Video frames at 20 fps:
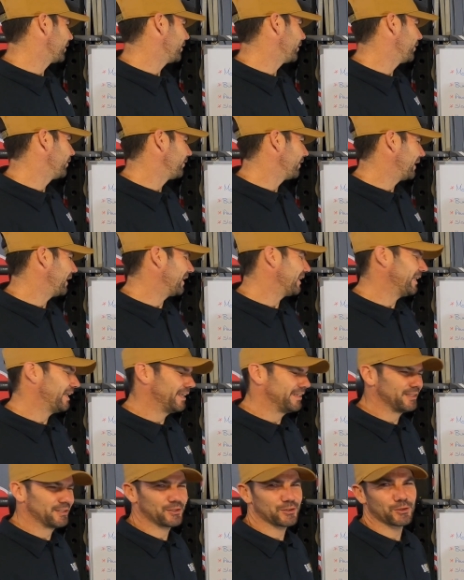So
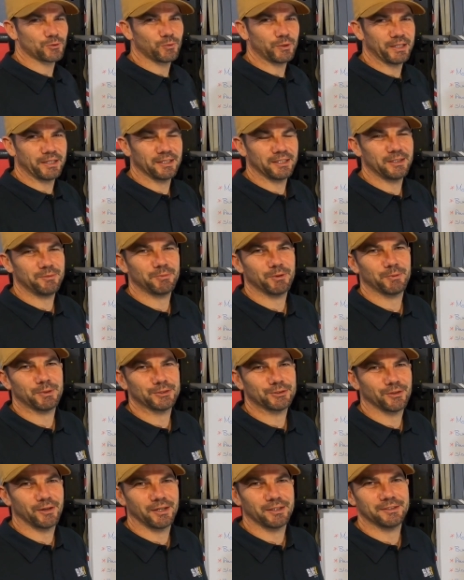again, this is a wheelie, but
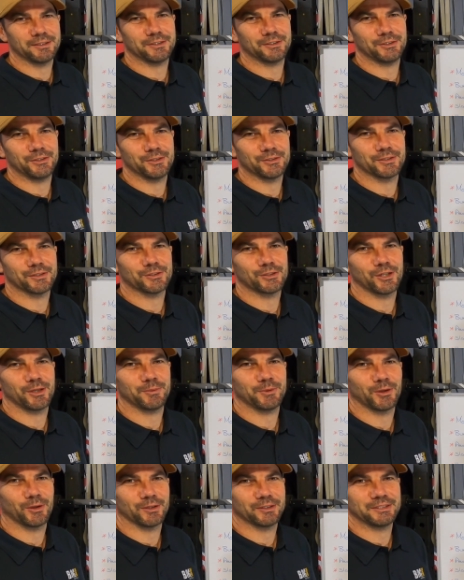we're trying to just use the
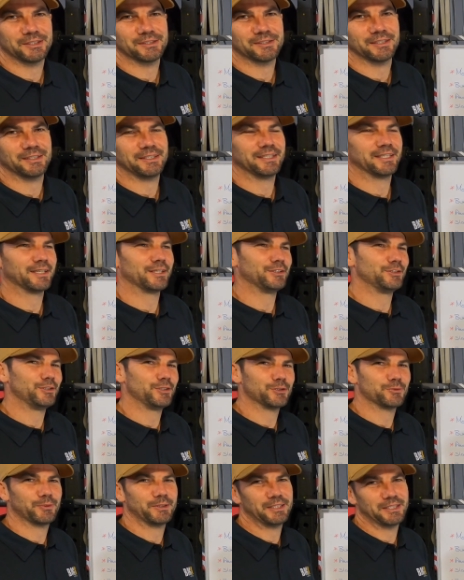terminologies that you're going to
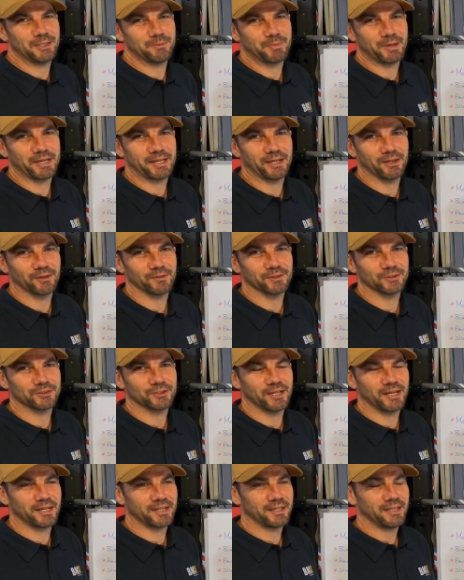use when you get back out on the
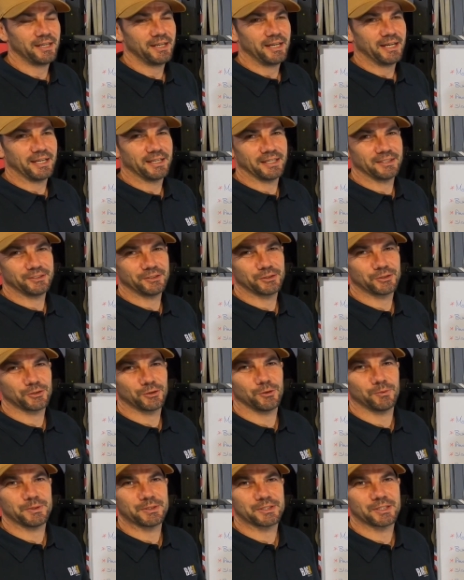track. And as you
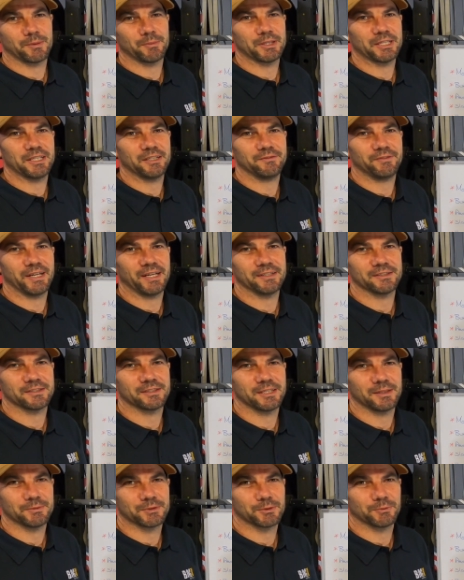saw with some of the
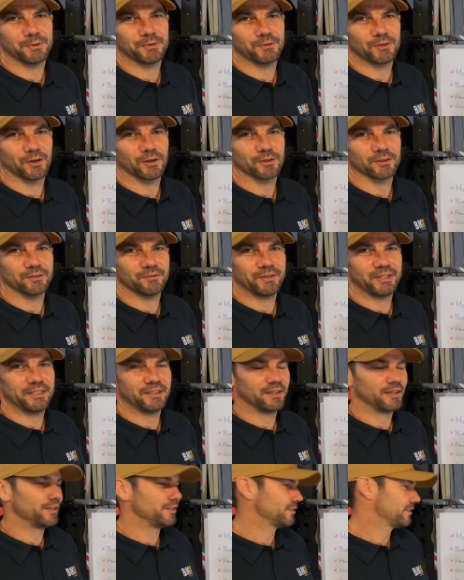advanced tips that we've got on the
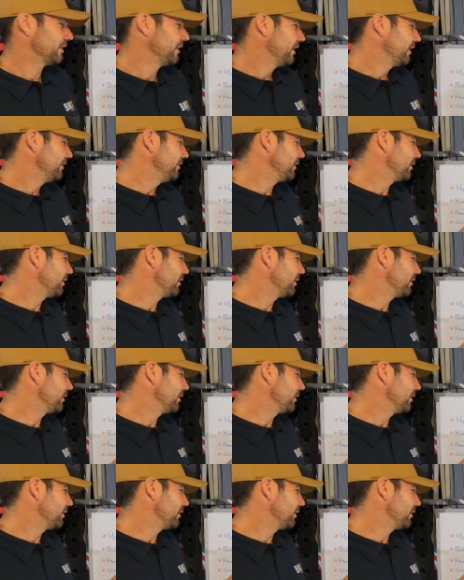videos,